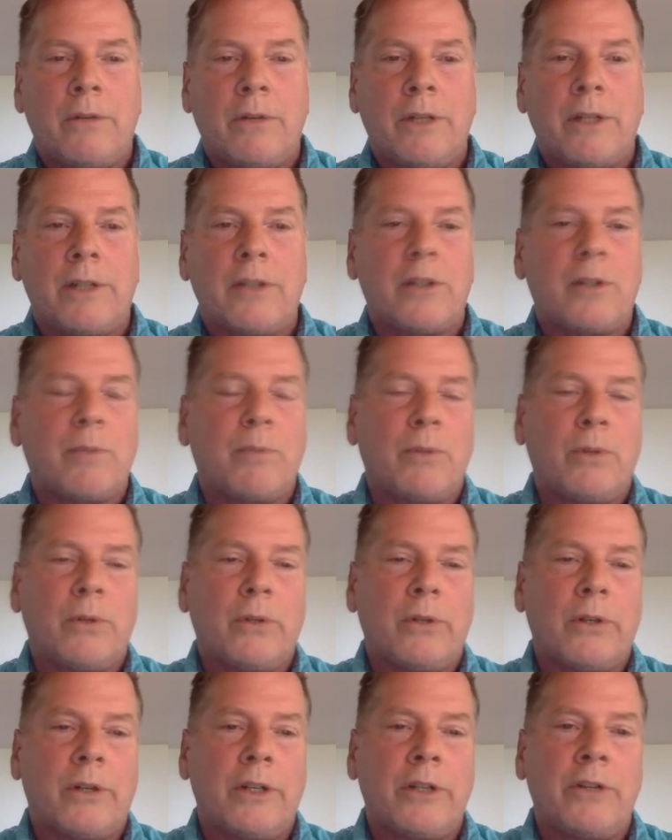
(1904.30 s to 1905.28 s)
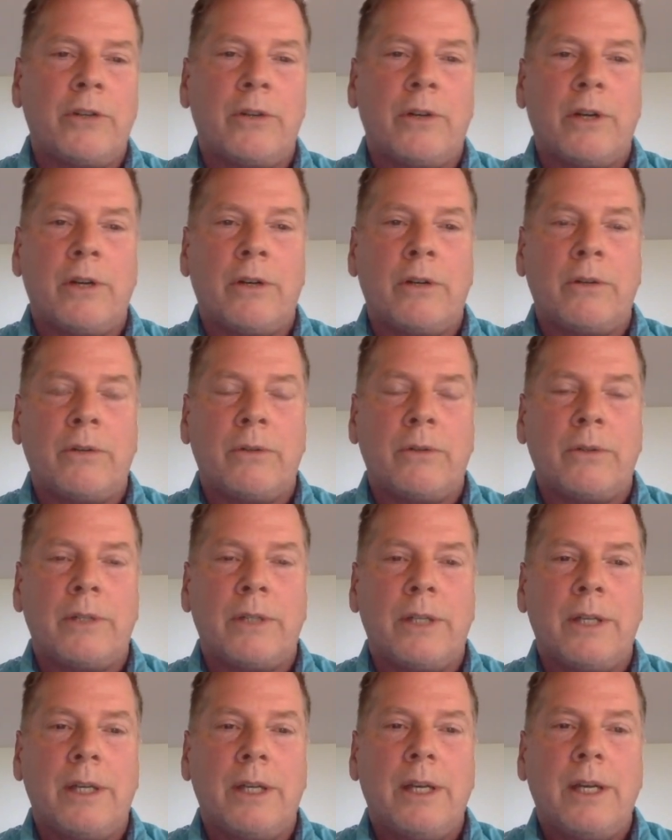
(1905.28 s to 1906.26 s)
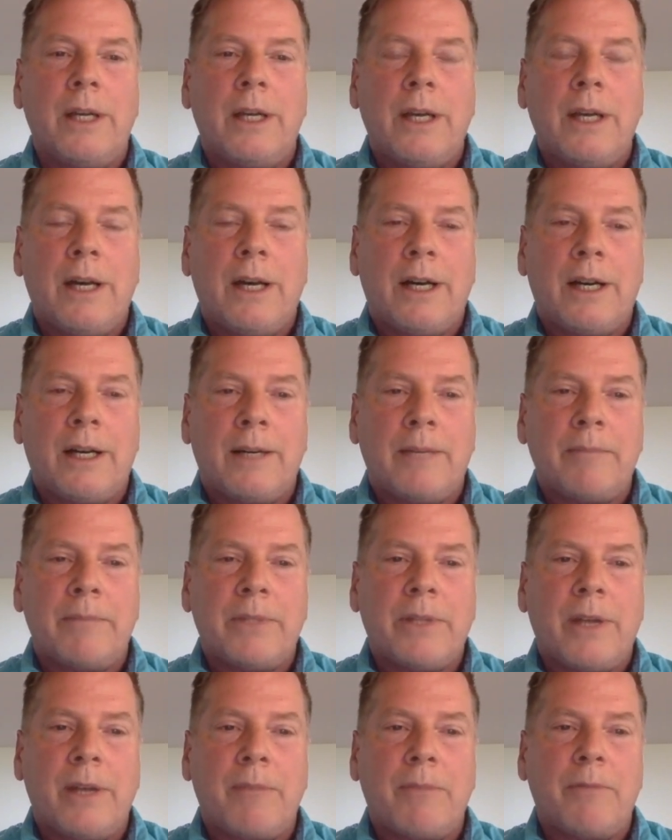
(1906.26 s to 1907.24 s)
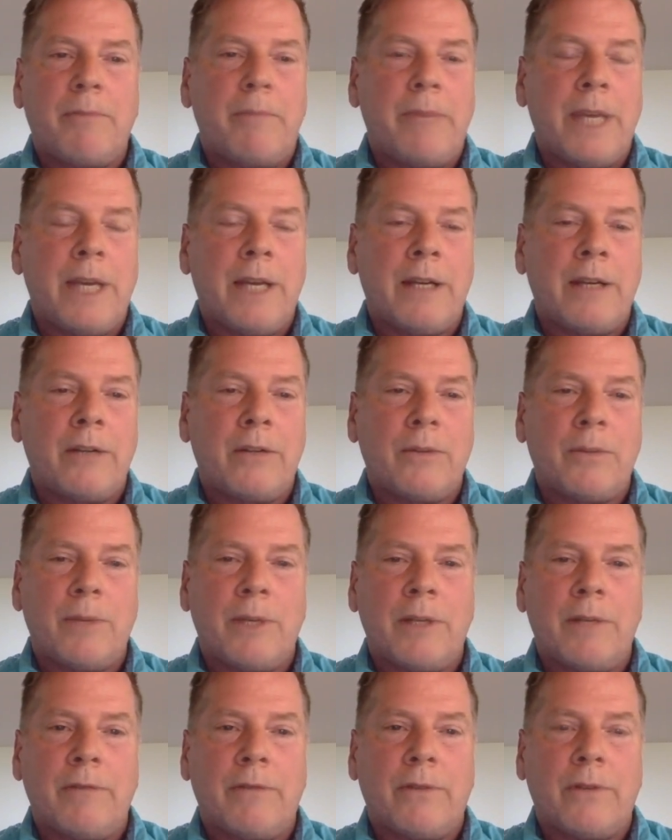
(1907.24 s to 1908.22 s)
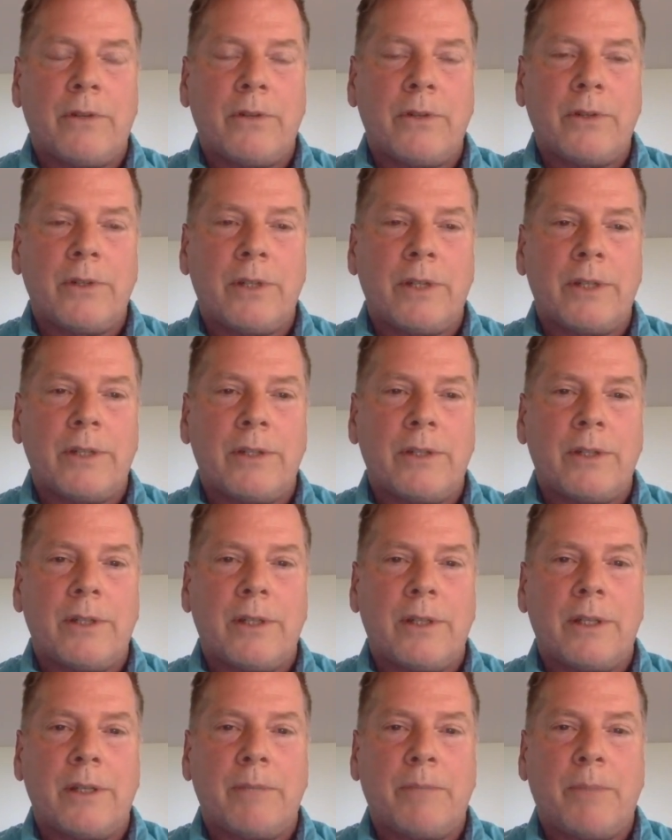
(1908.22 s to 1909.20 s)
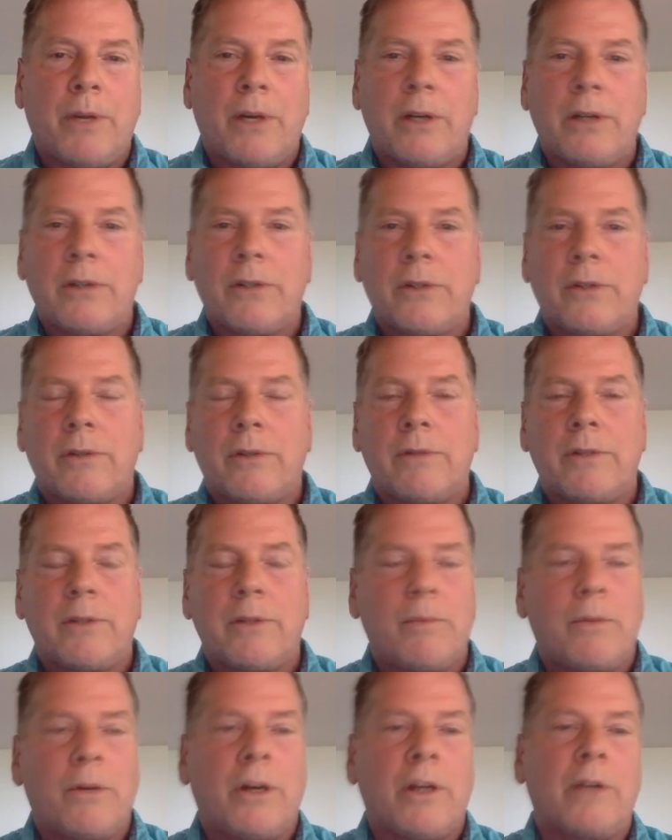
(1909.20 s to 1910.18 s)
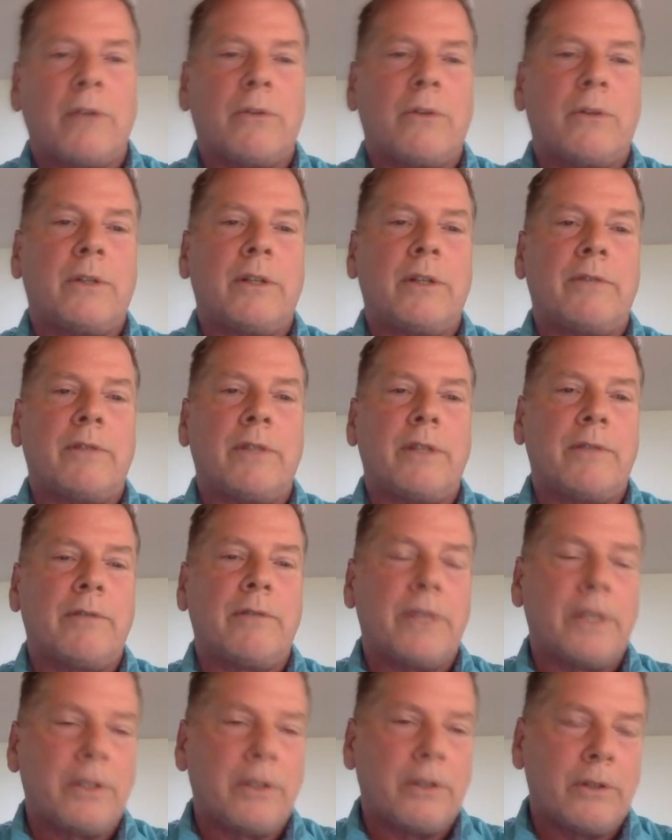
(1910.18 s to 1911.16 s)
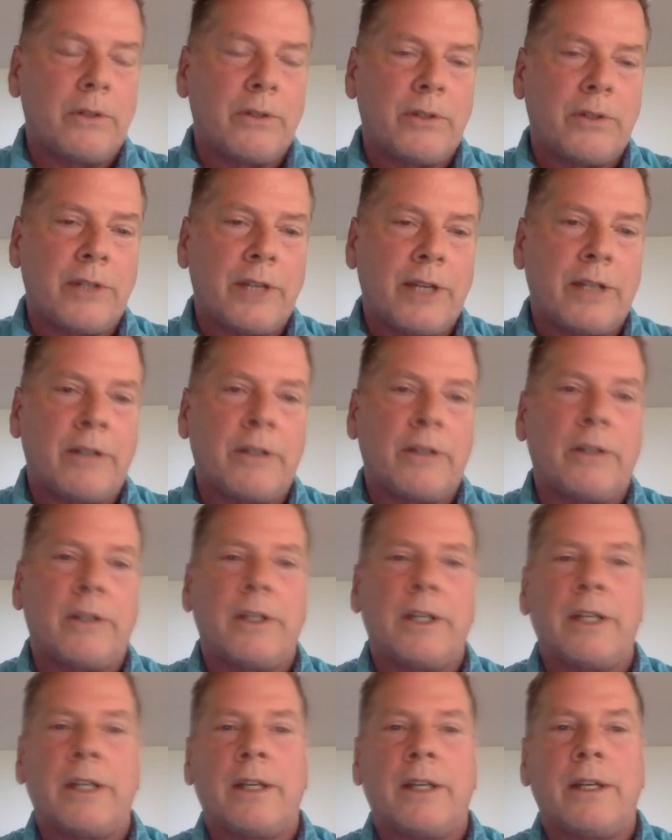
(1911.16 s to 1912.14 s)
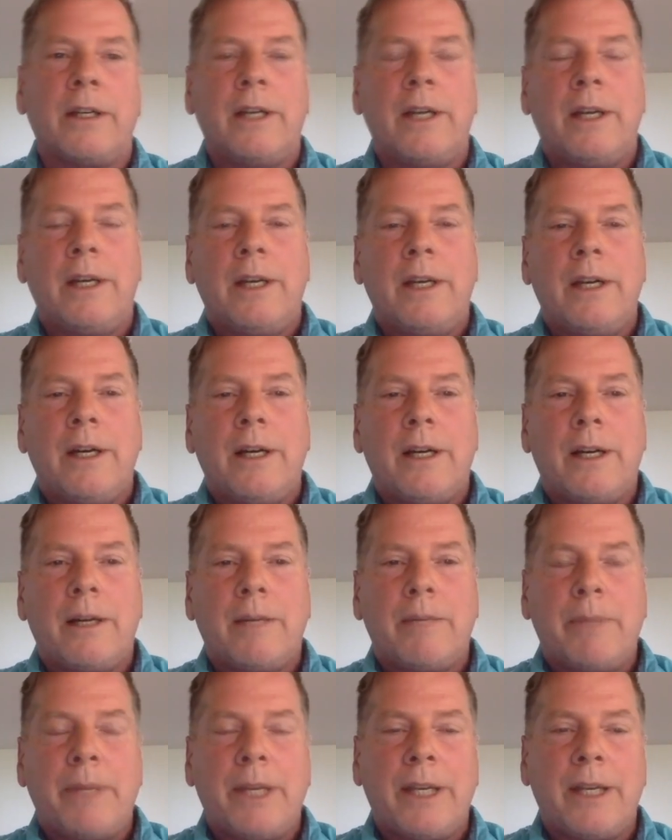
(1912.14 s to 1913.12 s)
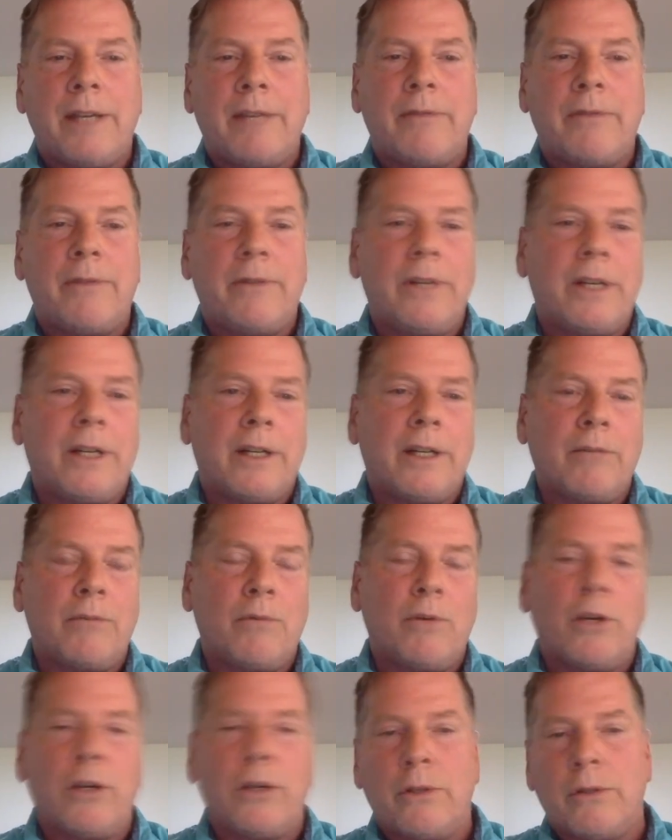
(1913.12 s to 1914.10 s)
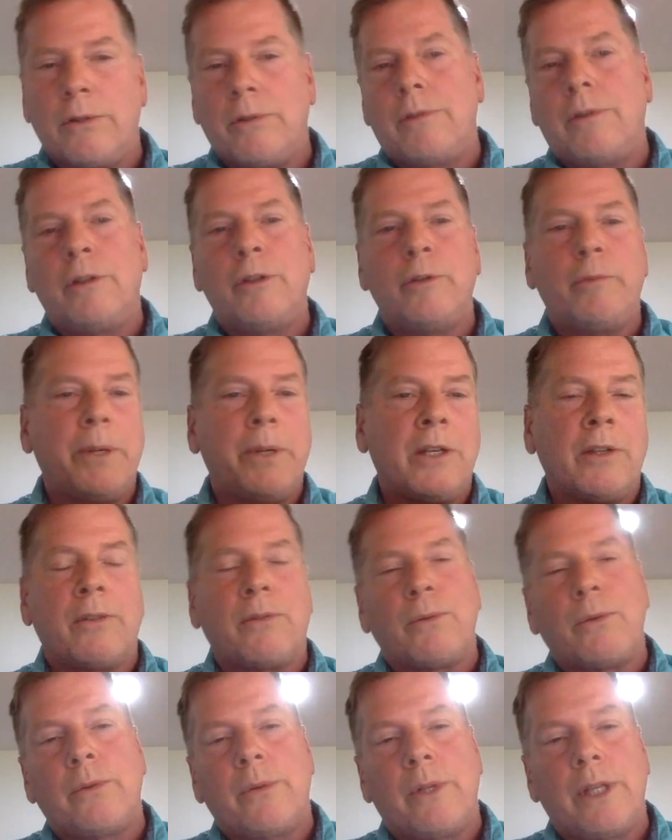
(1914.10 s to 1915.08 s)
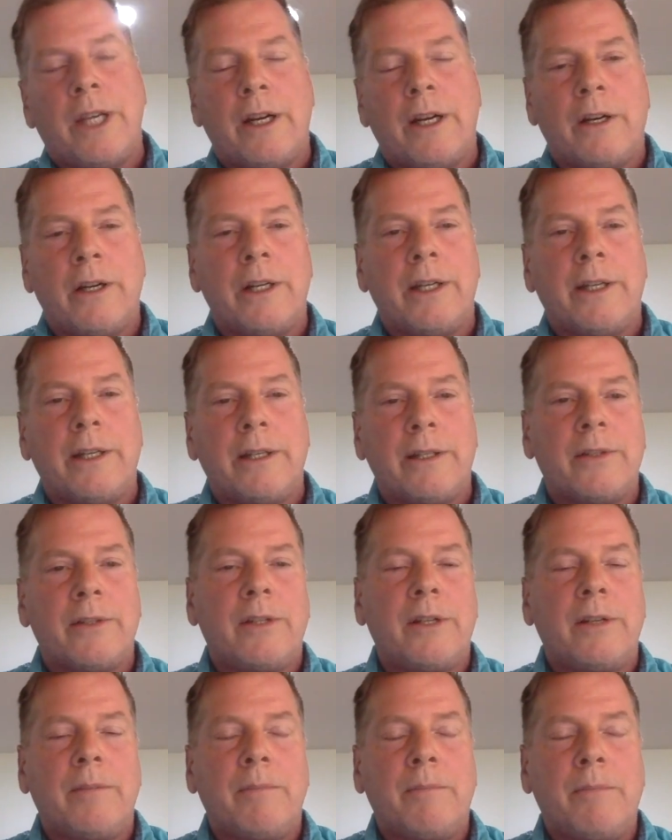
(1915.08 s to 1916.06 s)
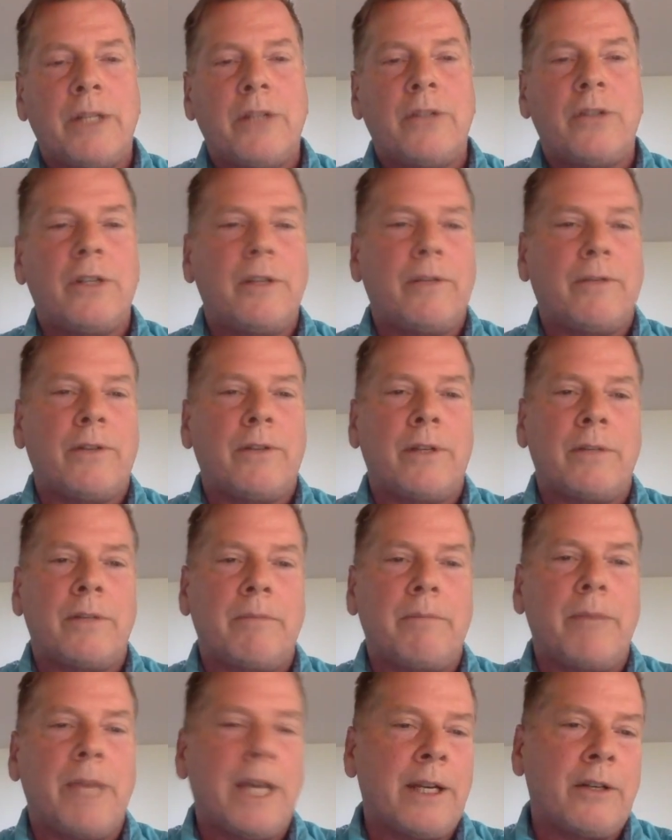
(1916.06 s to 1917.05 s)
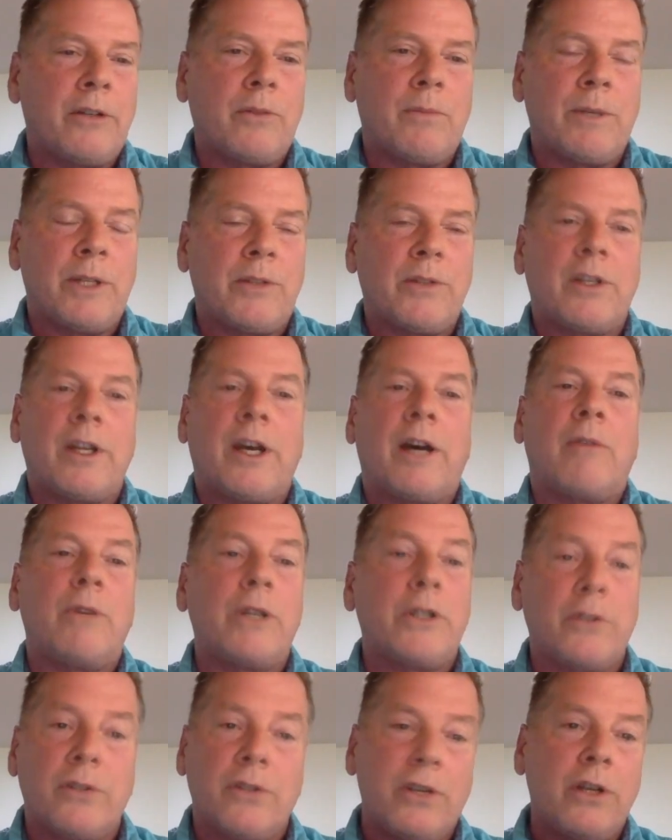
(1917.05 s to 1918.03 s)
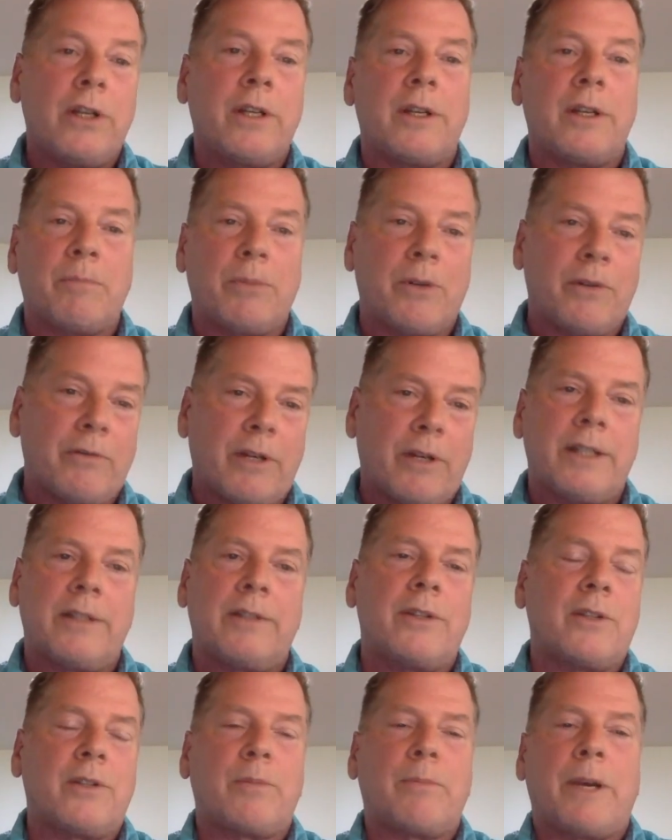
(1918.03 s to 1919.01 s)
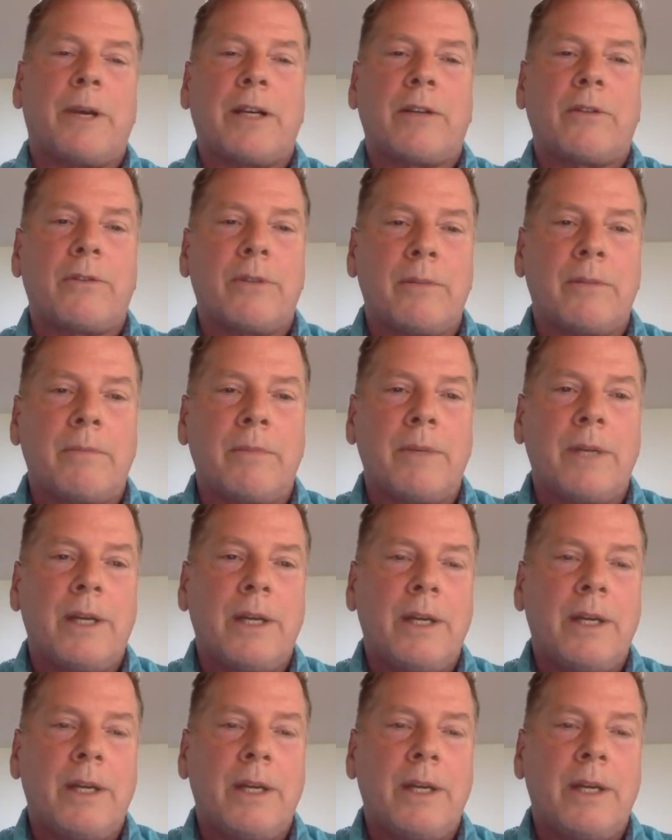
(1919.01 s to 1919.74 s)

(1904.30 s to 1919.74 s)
explore on your own type of management versus the Park Service model of a visitor center and a paved road looping through the areas. Much different management style, which is good. It provides a spectrum